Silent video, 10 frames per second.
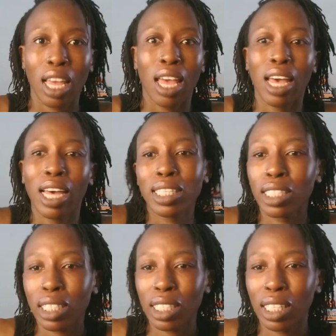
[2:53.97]
And
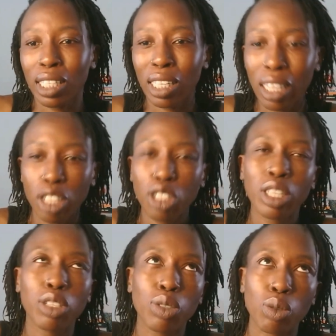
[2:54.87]
here you can
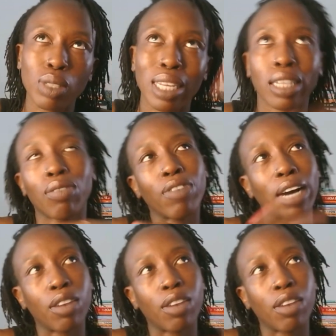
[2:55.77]
use tools like the five